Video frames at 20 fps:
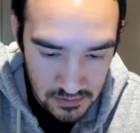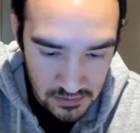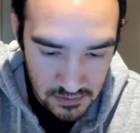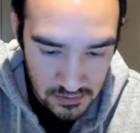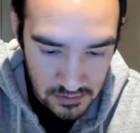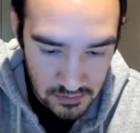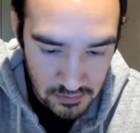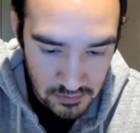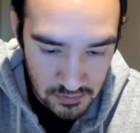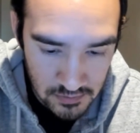
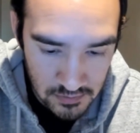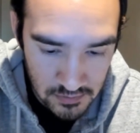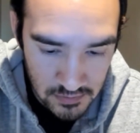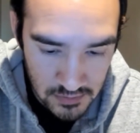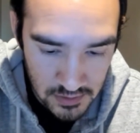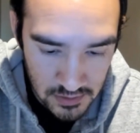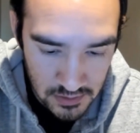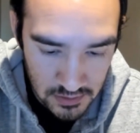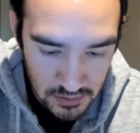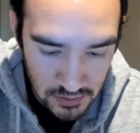
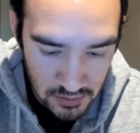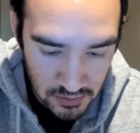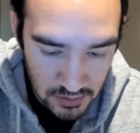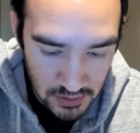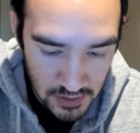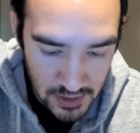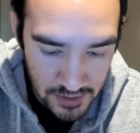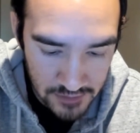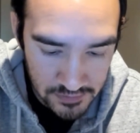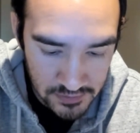A little
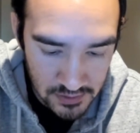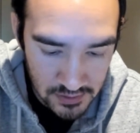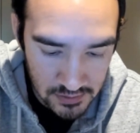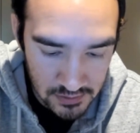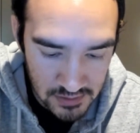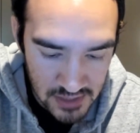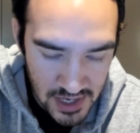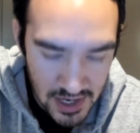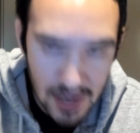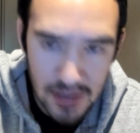left.
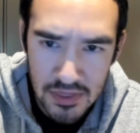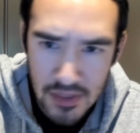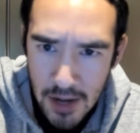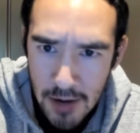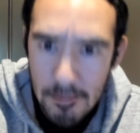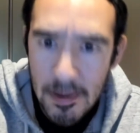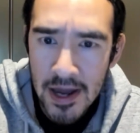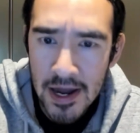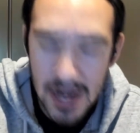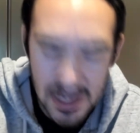Yeah,
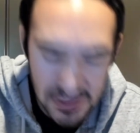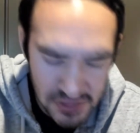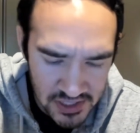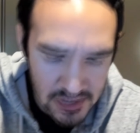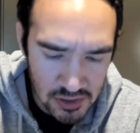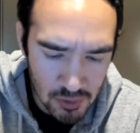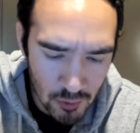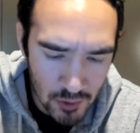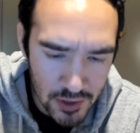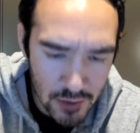not bad. I
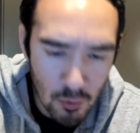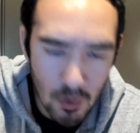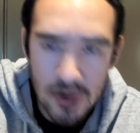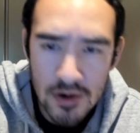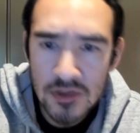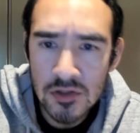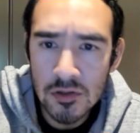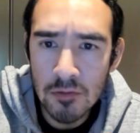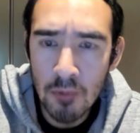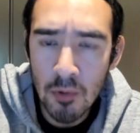think 21
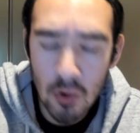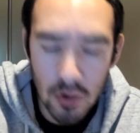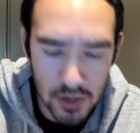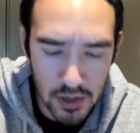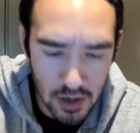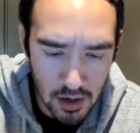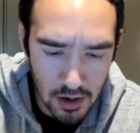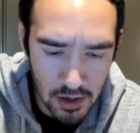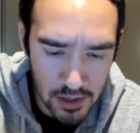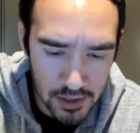is the
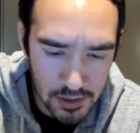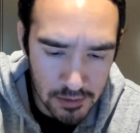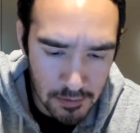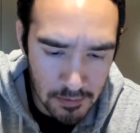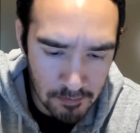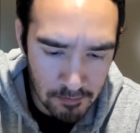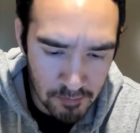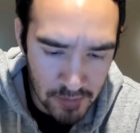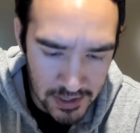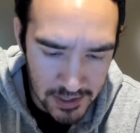board
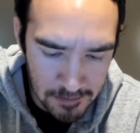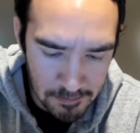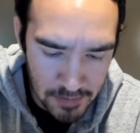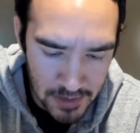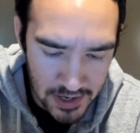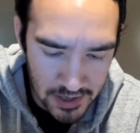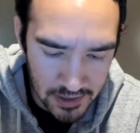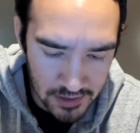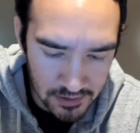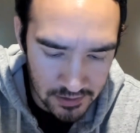on Big
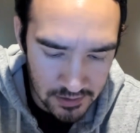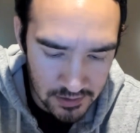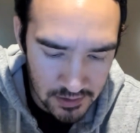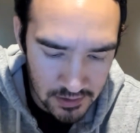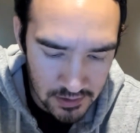Ben.